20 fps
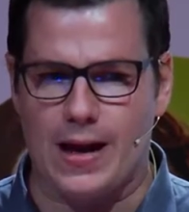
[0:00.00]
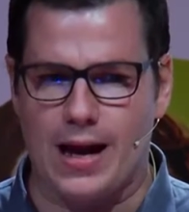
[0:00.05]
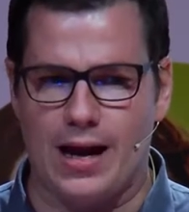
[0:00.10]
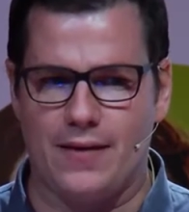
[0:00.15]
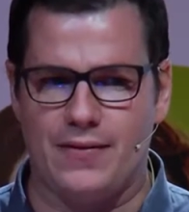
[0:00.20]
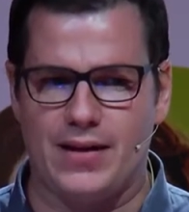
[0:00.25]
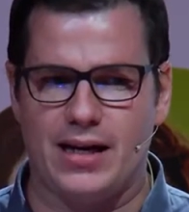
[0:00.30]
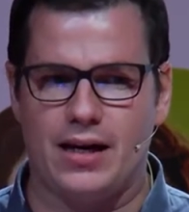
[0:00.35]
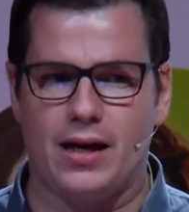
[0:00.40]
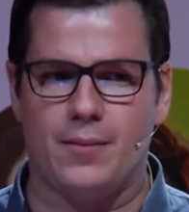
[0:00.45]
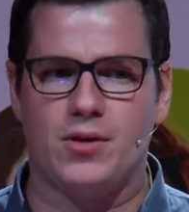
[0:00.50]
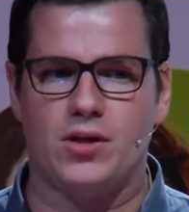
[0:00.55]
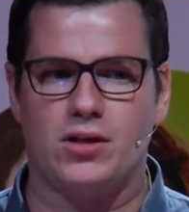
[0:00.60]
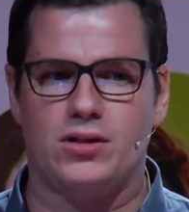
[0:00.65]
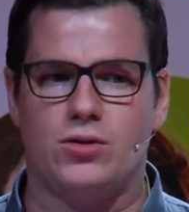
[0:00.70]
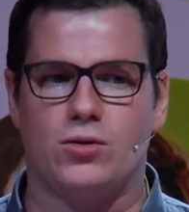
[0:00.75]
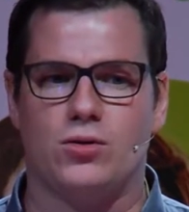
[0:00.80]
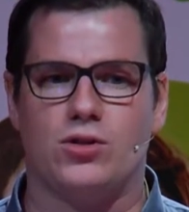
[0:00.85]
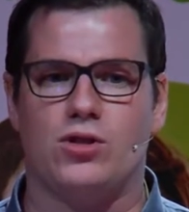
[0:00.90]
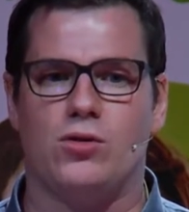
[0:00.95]
And then I'm going
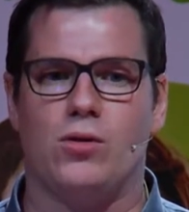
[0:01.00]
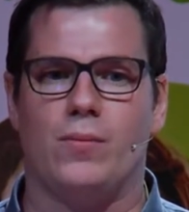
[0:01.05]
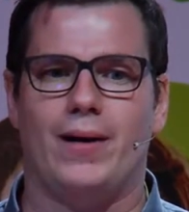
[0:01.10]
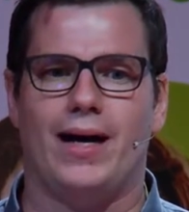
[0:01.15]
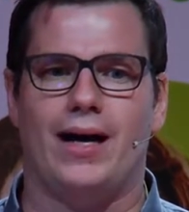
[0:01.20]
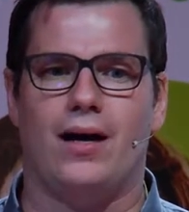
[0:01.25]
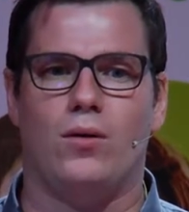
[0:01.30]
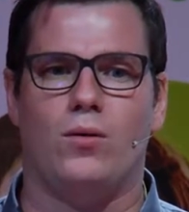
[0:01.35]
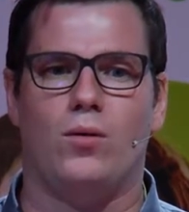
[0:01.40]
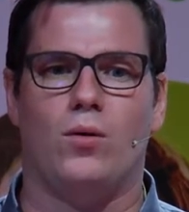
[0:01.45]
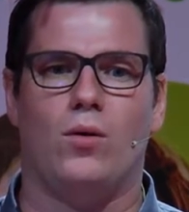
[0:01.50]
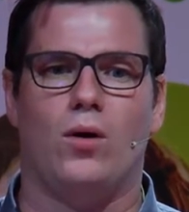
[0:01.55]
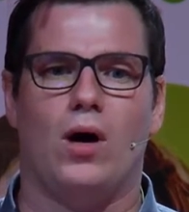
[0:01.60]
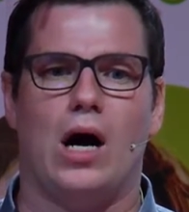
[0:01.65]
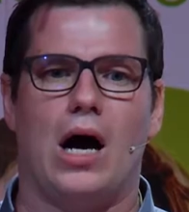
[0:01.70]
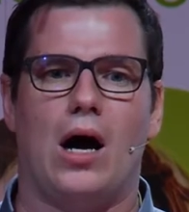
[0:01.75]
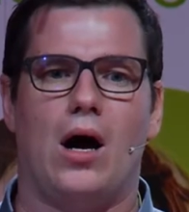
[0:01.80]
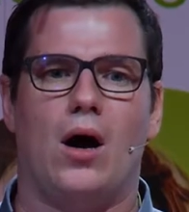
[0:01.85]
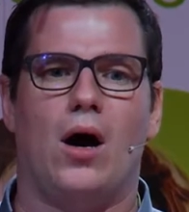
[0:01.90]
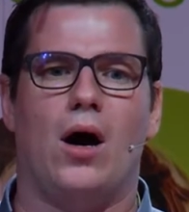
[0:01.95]
to talk to you about
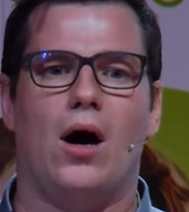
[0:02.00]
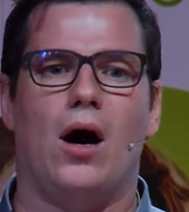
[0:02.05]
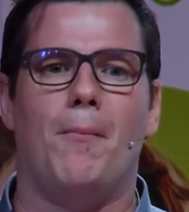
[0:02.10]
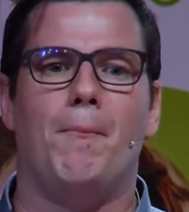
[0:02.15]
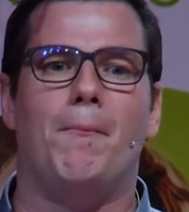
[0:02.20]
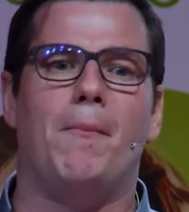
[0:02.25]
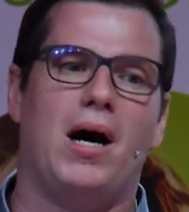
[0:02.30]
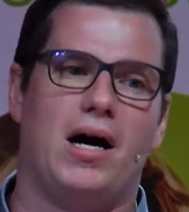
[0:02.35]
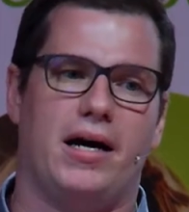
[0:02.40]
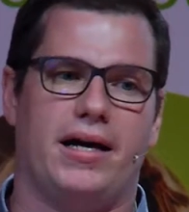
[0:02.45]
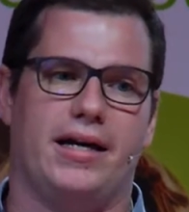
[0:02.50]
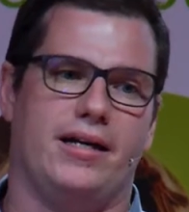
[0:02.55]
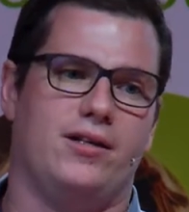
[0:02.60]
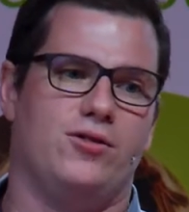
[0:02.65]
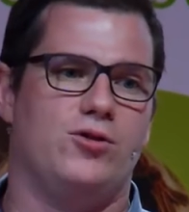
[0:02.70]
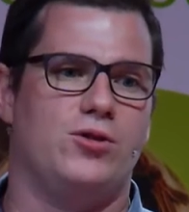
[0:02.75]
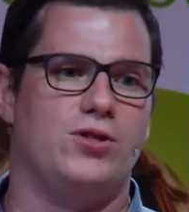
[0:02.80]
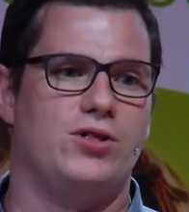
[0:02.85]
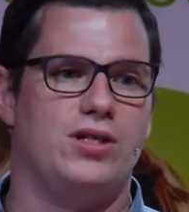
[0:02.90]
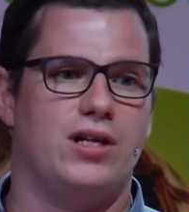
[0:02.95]
my
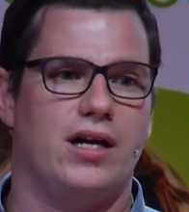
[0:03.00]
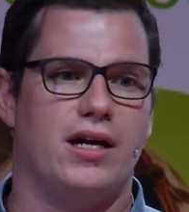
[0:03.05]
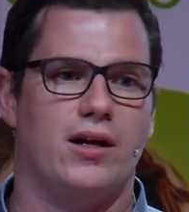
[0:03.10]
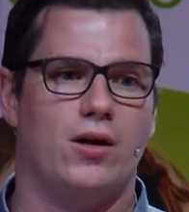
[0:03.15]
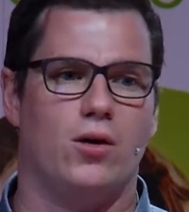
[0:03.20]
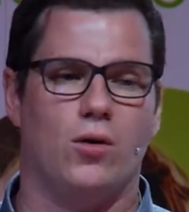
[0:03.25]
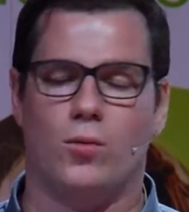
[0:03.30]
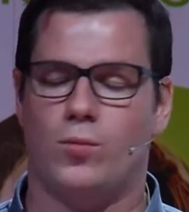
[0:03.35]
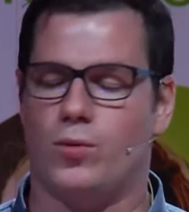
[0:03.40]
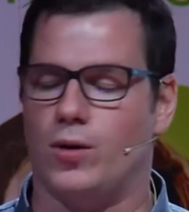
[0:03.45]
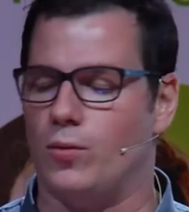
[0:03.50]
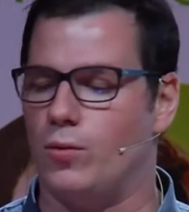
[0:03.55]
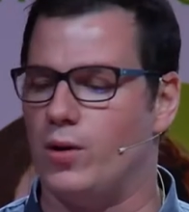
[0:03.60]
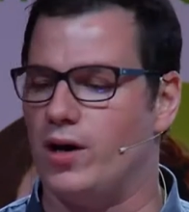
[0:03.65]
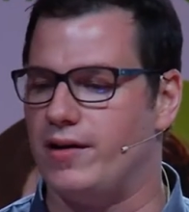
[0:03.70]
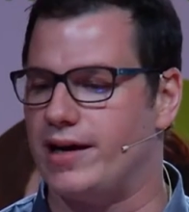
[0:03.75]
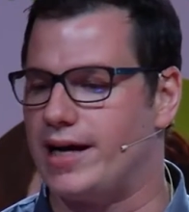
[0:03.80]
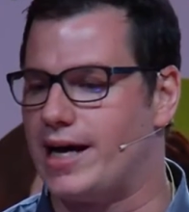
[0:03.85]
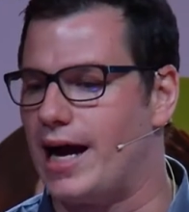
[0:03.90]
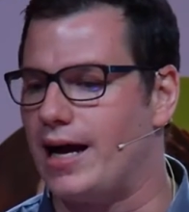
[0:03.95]
interest in corpus,
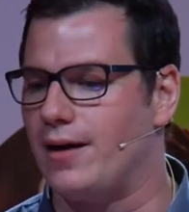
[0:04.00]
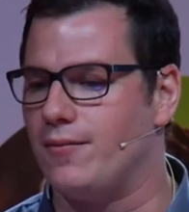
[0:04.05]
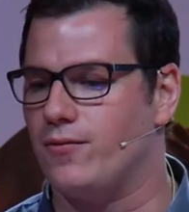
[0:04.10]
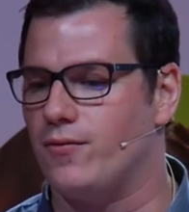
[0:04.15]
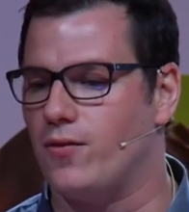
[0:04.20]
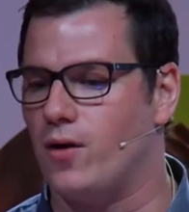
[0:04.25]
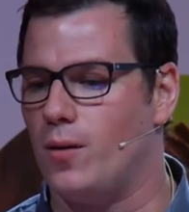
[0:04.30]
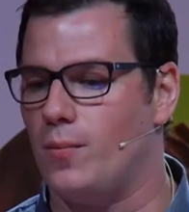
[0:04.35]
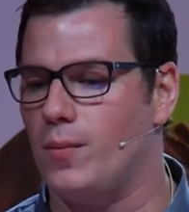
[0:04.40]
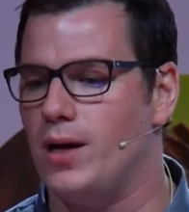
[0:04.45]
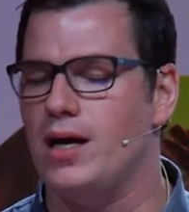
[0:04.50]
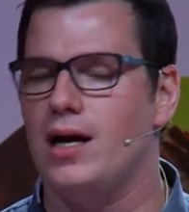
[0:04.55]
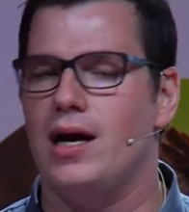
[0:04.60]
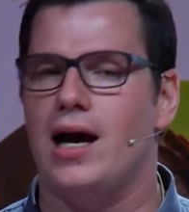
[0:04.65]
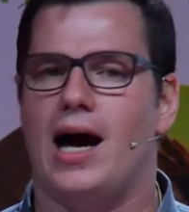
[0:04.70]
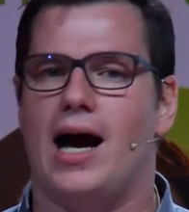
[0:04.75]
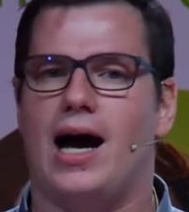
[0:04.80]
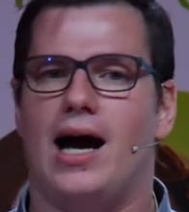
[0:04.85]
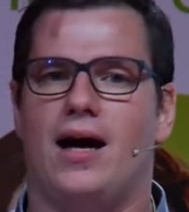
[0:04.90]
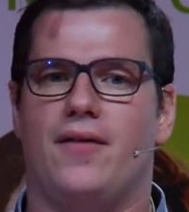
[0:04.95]
where it came from,
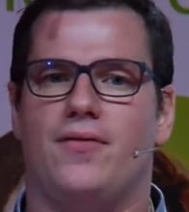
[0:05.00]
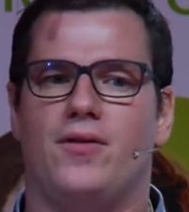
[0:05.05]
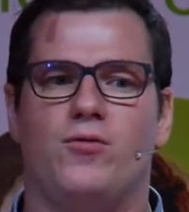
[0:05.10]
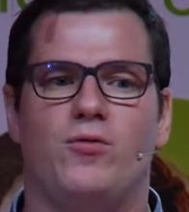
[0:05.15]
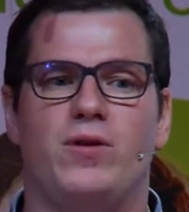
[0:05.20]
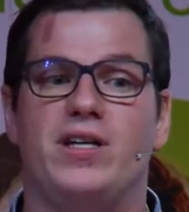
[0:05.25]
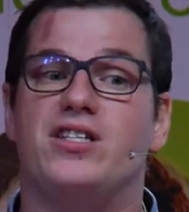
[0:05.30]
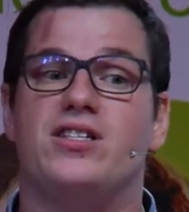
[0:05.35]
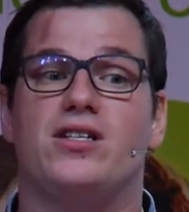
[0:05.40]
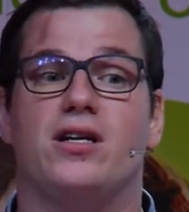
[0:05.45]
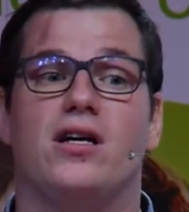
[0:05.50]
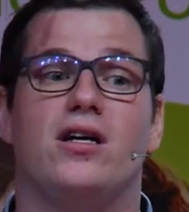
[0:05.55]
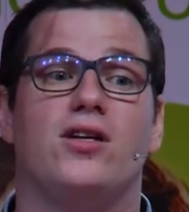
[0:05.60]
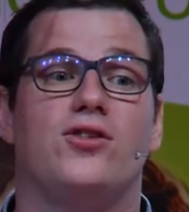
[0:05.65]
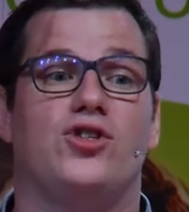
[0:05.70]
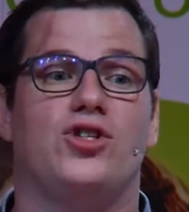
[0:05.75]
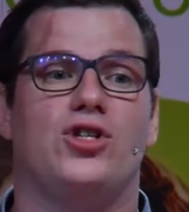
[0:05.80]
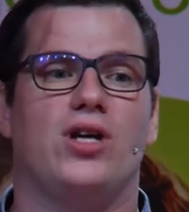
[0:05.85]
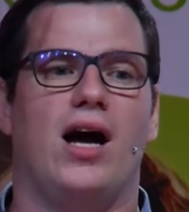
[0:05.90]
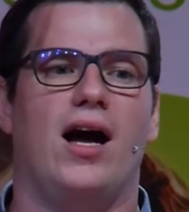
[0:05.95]
and the
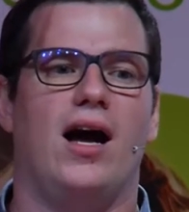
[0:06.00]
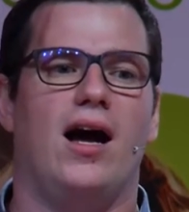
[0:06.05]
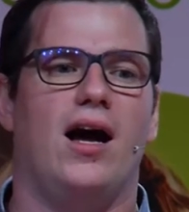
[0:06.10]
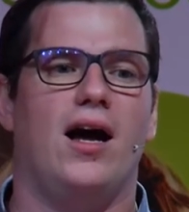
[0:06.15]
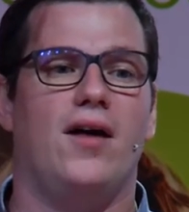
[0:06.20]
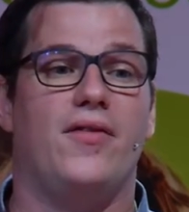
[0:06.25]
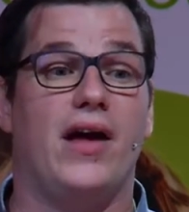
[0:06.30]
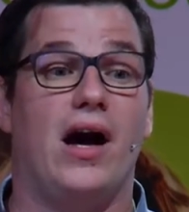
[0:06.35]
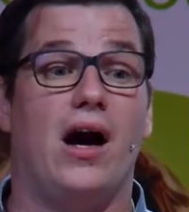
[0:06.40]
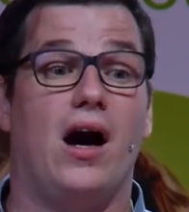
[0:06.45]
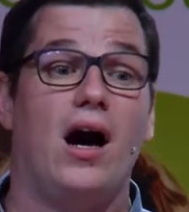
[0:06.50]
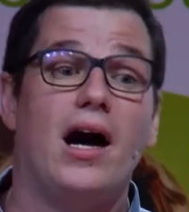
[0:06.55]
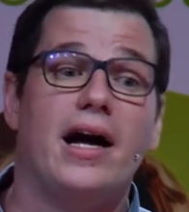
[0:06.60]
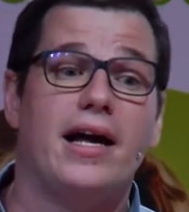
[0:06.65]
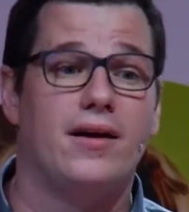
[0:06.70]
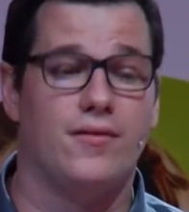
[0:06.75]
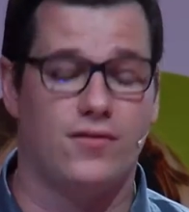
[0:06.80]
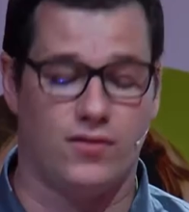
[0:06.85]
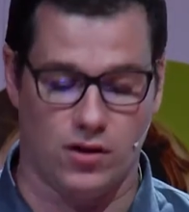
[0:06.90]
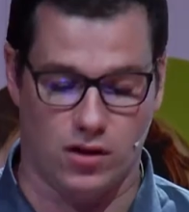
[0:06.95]
research uh, that I
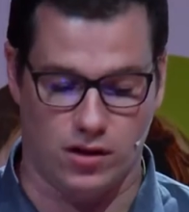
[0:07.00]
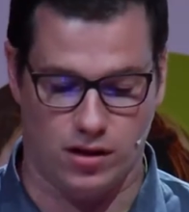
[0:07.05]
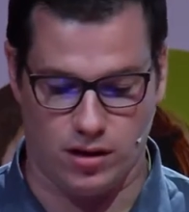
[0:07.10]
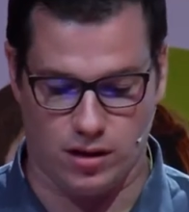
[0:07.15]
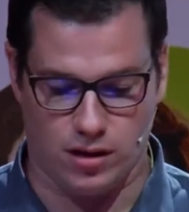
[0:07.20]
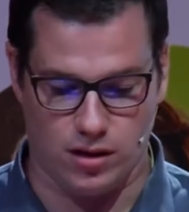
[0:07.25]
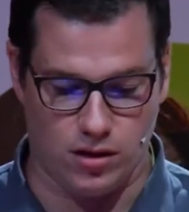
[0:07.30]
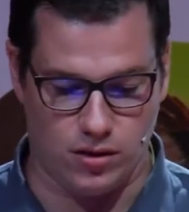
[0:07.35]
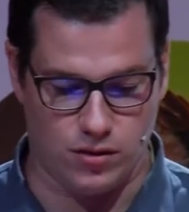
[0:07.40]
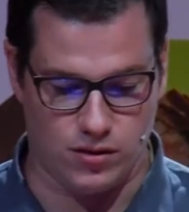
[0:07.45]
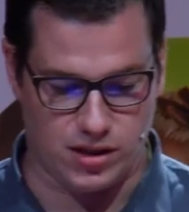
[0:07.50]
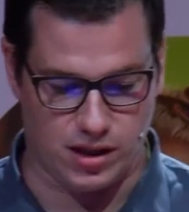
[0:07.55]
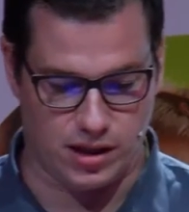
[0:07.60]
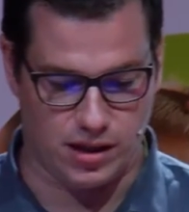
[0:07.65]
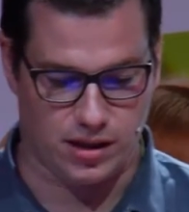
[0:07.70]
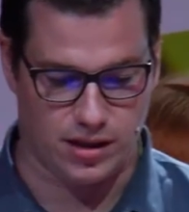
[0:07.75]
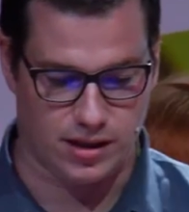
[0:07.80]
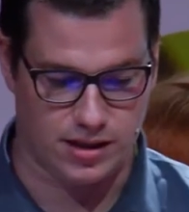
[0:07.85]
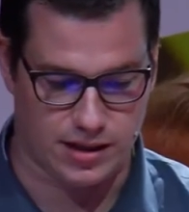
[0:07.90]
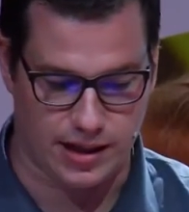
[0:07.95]
have done using
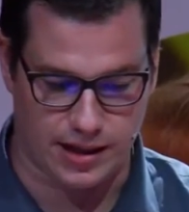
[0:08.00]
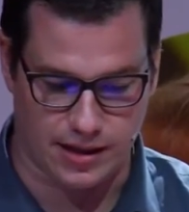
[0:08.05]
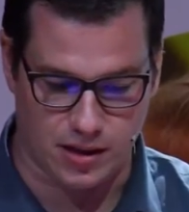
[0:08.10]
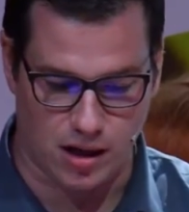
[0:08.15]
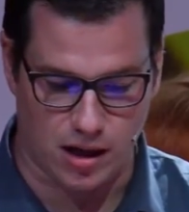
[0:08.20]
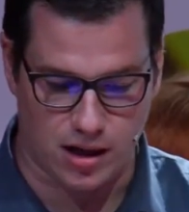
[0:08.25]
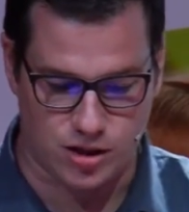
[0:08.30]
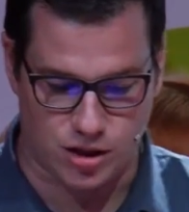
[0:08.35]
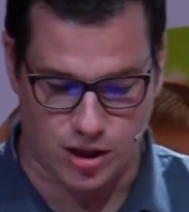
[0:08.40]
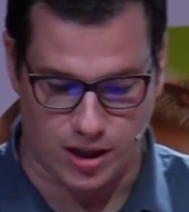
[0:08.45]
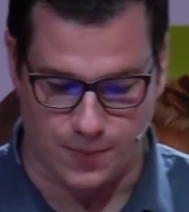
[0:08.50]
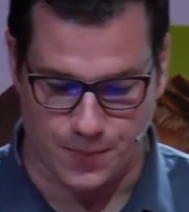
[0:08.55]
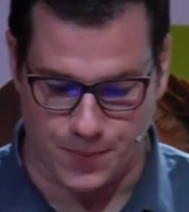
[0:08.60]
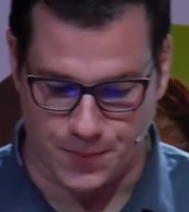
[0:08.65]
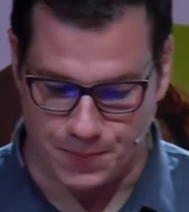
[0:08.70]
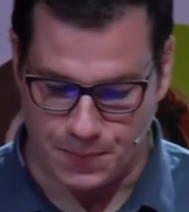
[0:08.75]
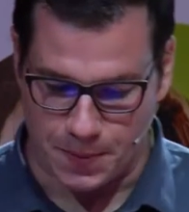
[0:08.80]
this technology.